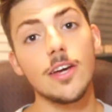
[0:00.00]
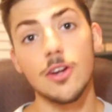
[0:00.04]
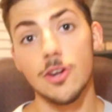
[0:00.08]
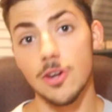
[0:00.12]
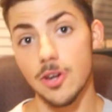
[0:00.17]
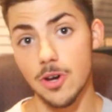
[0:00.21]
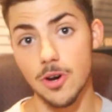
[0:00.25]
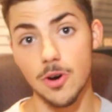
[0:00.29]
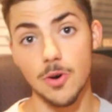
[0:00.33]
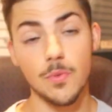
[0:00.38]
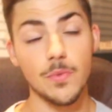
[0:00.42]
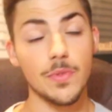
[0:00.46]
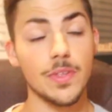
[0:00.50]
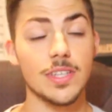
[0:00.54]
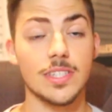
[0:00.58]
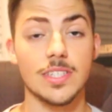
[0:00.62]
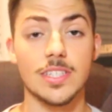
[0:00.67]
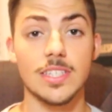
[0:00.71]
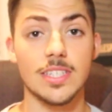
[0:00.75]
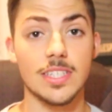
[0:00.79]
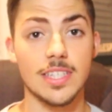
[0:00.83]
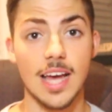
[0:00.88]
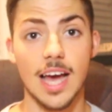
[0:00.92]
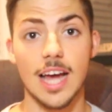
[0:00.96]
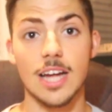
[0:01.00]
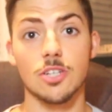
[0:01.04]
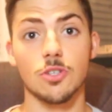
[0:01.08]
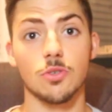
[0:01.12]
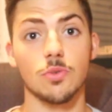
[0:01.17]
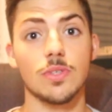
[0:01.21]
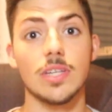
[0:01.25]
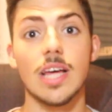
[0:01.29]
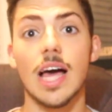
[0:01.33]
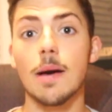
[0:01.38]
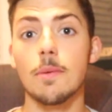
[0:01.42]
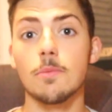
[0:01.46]
No, this is
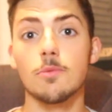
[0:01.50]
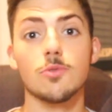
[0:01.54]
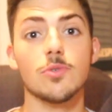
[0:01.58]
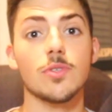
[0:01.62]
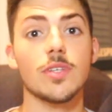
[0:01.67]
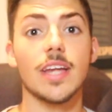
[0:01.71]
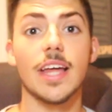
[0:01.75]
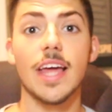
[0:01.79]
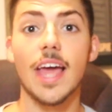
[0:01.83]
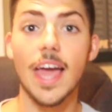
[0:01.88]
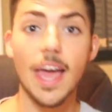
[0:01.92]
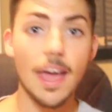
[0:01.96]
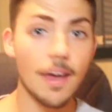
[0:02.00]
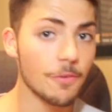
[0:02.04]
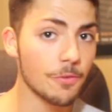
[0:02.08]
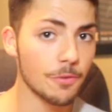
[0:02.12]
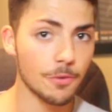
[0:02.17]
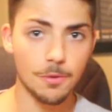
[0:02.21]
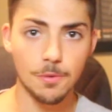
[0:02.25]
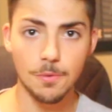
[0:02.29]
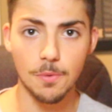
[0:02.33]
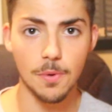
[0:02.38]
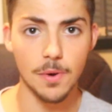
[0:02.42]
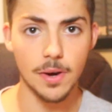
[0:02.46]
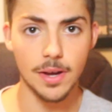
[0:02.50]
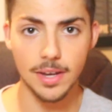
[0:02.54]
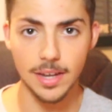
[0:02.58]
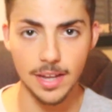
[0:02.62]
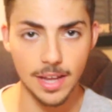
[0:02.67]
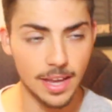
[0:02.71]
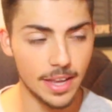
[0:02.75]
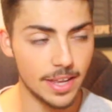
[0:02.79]
natural. It's happens to everyone.